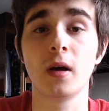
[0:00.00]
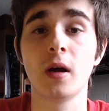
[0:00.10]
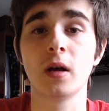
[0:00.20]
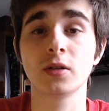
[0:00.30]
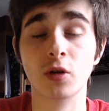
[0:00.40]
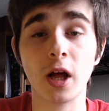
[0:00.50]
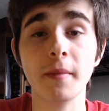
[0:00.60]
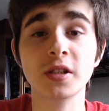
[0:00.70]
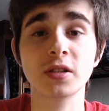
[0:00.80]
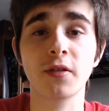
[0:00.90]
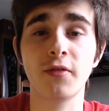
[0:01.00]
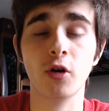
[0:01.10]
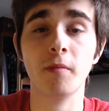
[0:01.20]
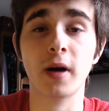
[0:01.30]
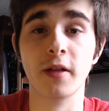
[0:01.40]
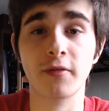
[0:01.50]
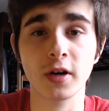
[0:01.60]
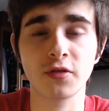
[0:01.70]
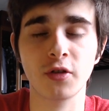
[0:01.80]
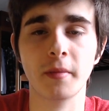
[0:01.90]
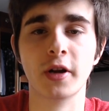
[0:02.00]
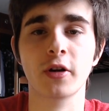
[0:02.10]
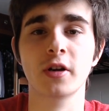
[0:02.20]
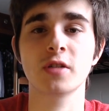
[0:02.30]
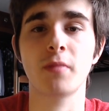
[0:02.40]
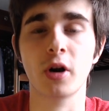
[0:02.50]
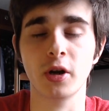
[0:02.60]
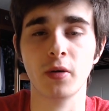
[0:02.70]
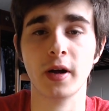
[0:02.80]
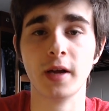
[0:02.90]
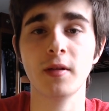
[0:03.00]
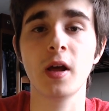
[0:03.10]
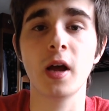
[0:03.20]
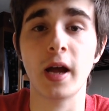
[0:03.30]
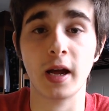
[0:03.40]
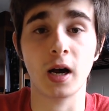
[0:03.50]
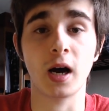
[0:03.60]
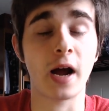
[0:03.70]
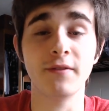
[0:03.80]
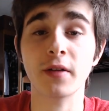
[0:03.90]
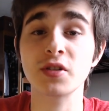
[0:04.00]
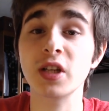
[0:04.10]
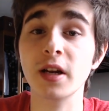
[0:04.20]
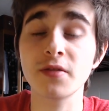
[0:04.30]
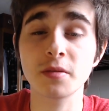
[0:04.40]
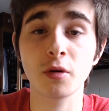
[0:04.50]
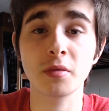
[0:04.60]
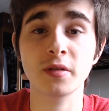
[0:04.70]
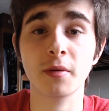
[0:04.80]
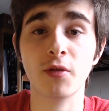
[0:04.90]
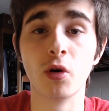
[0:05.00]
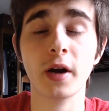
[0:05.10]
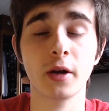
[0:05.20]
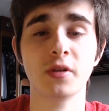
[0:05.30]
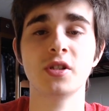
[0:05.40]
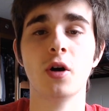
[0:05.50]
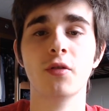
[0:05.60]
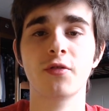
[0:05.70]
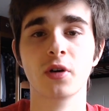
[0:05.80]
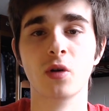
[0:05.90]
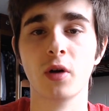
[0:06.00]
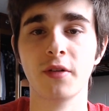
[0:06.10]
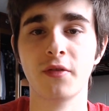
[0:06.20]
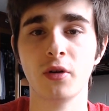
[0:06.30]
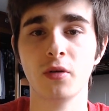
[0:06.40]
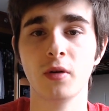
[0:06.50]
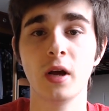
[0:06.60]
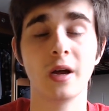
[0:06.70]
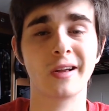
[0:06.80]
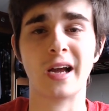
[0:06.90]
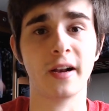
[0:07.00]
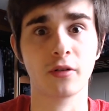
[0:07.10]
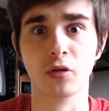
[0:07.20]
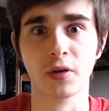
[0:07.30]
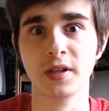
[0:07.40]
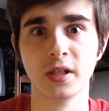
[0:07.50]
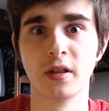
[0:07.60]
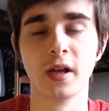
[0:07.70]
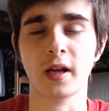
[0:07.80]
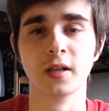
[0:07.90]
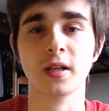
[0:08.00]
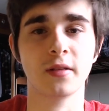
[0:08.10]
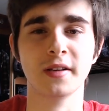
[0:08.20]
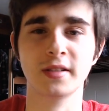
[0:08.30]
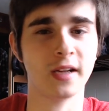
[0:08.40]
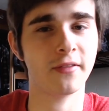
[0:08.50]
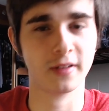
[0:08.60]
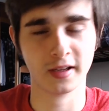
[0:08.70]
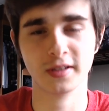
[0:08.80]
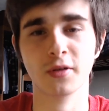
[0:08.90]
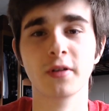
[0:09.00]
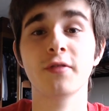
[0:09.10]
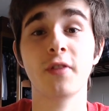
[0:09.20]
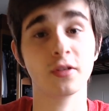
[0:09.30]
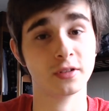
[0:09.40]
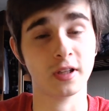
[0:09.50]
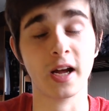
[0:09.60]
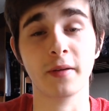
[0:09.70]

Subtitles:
So Climax is a film by the French filmmaker Gaspar Noé. I've never seen any of his movies before. I know he's known for quite a few kind of crazy things, and this definitely sort of falls in line with